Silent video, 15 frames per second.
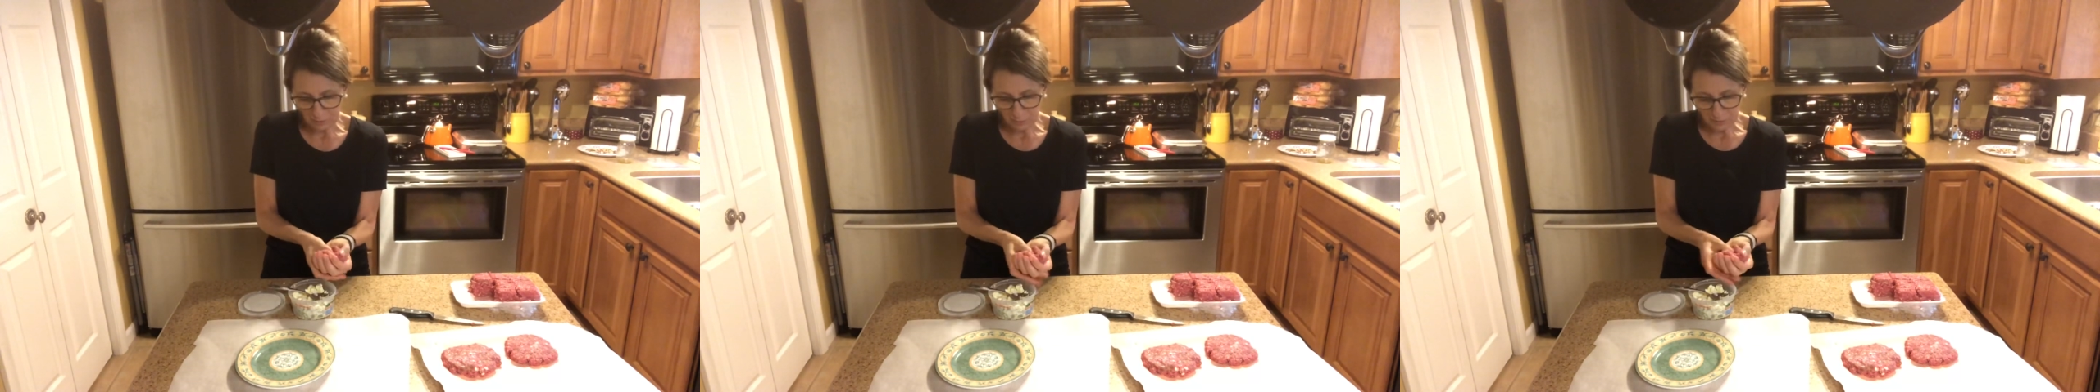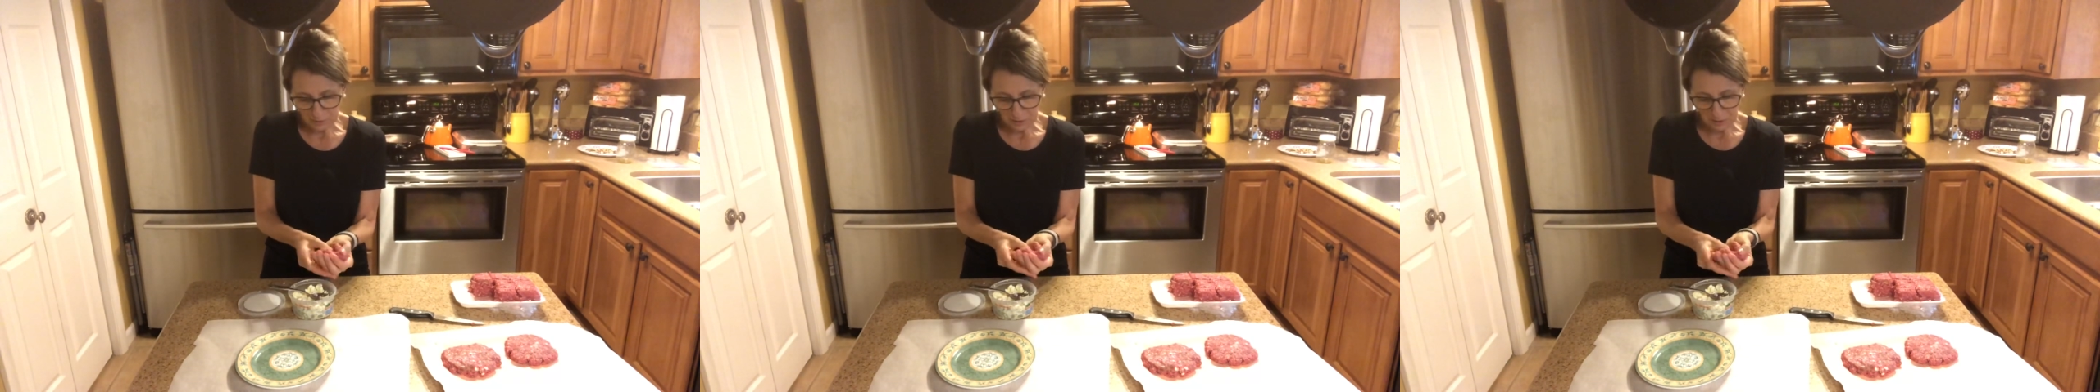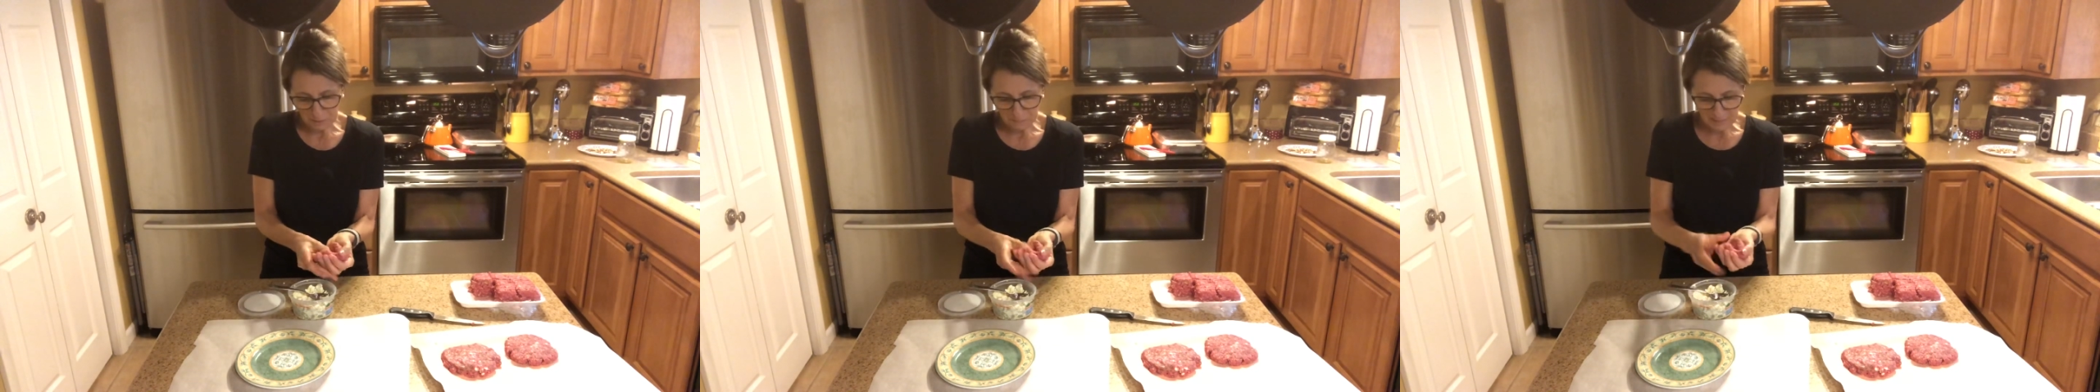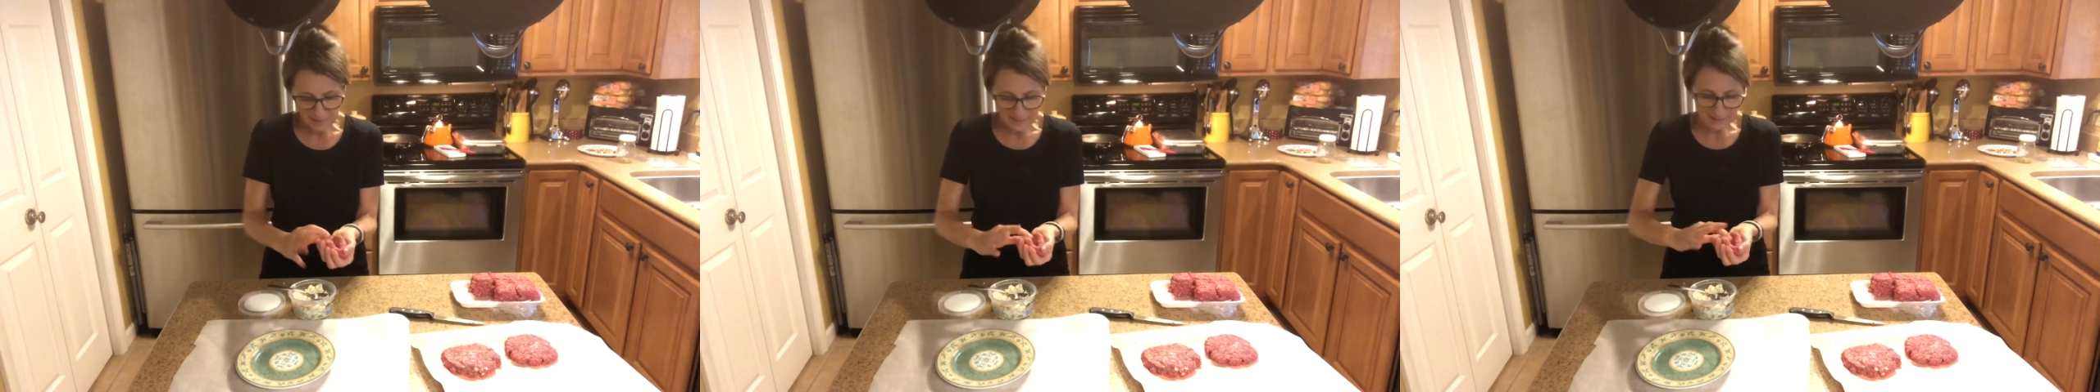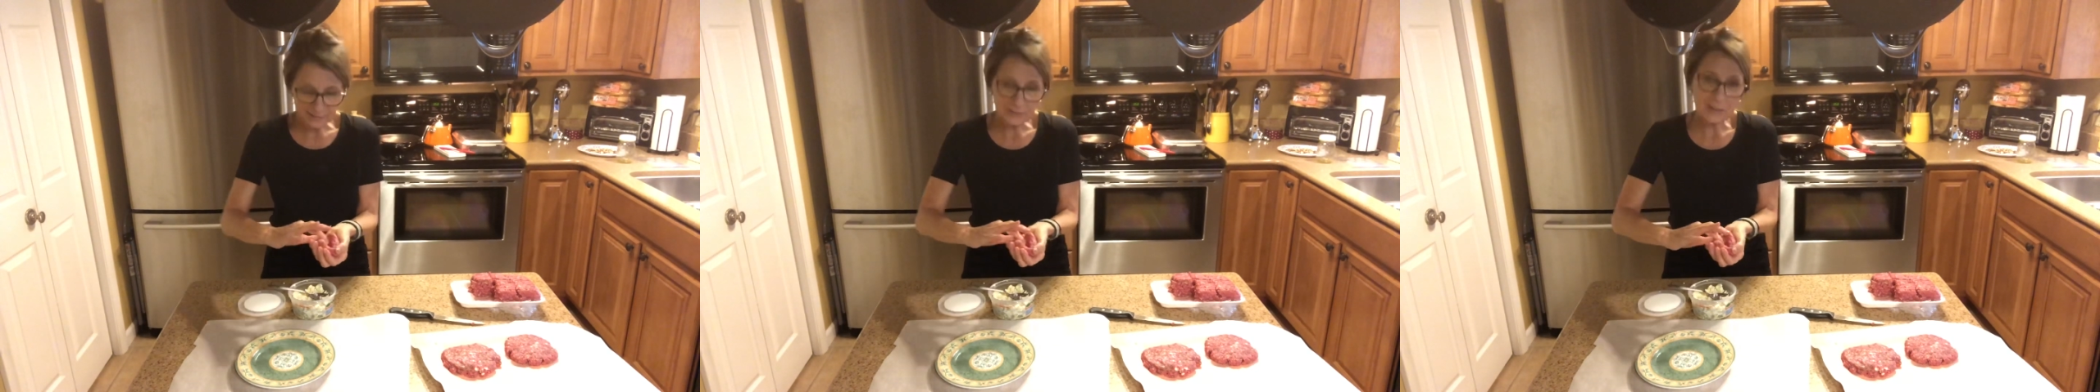will come
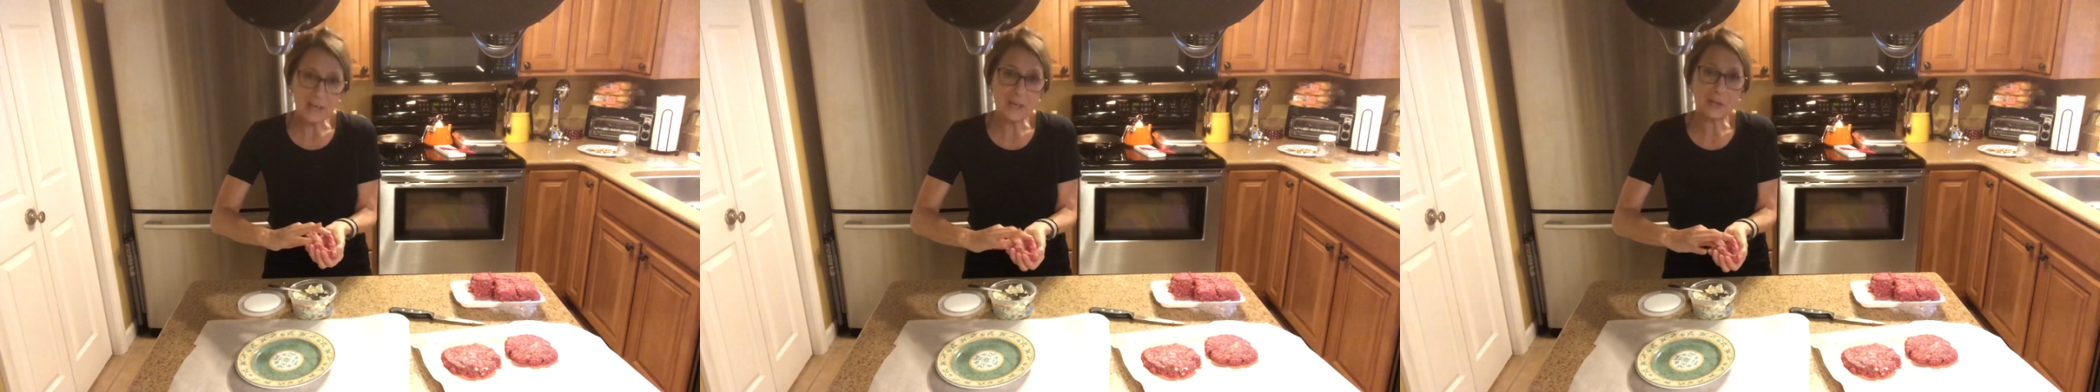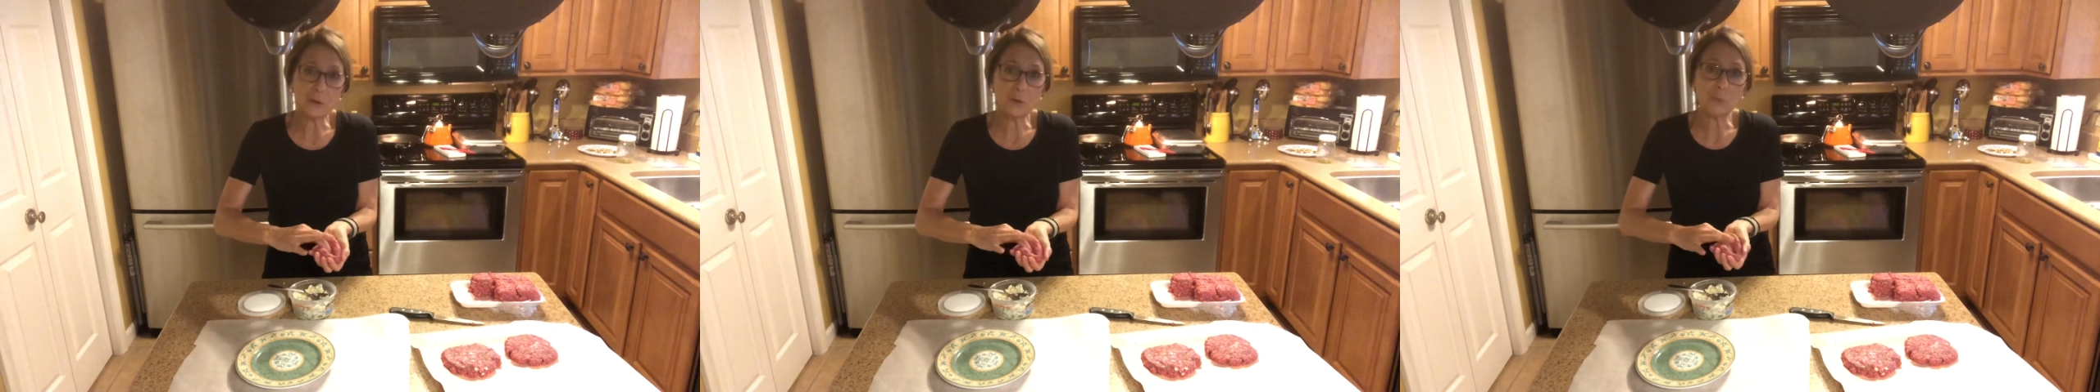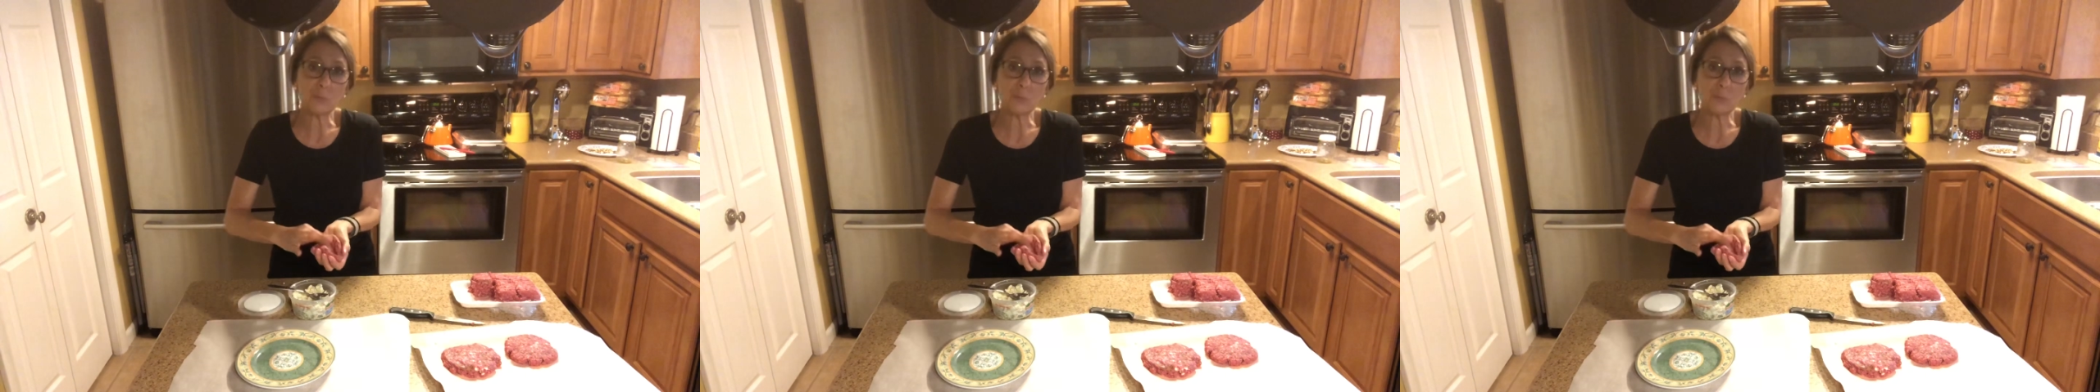back later